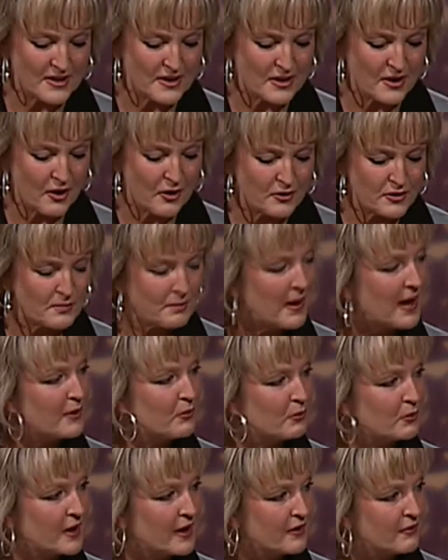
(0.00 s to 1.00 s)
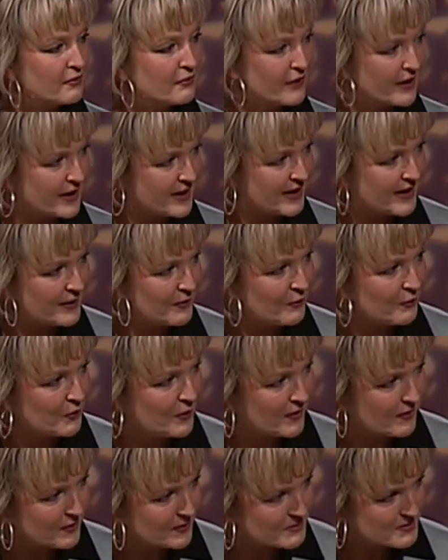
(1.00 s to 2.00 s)
is coached by Rick Fricky.
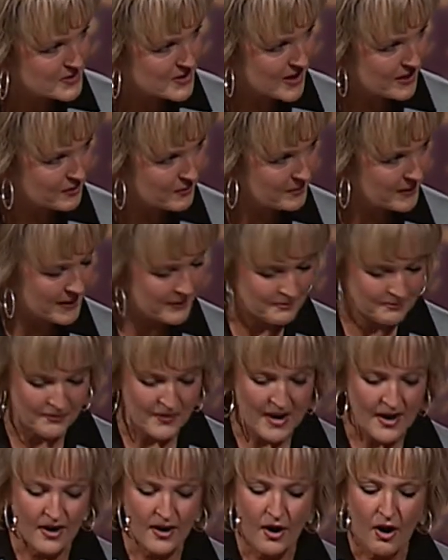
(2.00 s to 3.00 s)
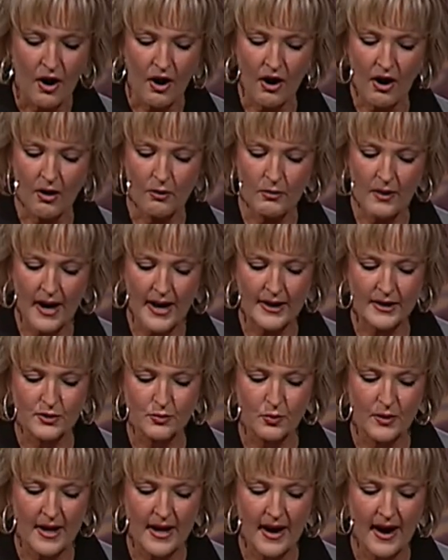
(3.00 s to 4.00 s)
Welcome, gentlemen. All right,
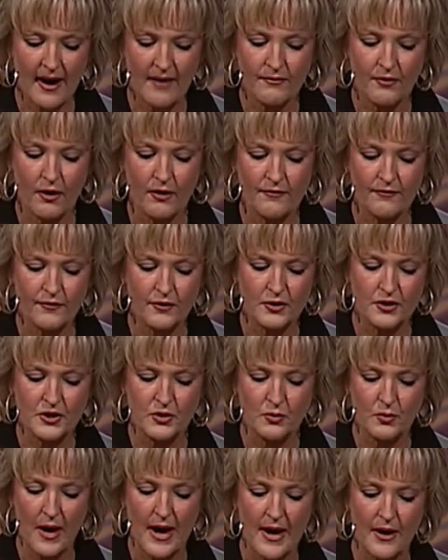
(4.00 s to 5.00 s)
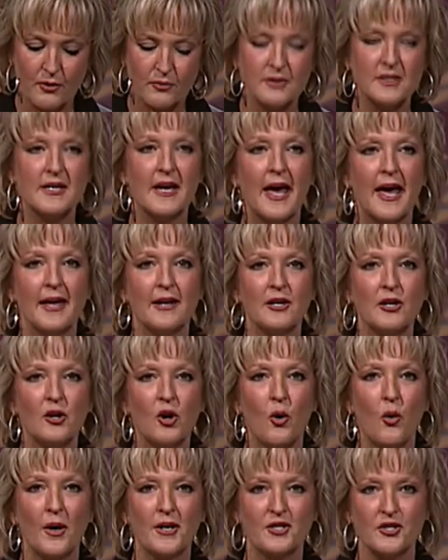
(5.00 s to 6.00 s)
we have our first round 10
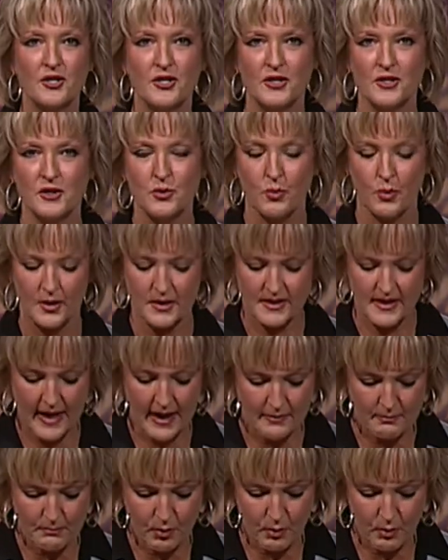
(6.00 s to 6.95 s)
questions worth 10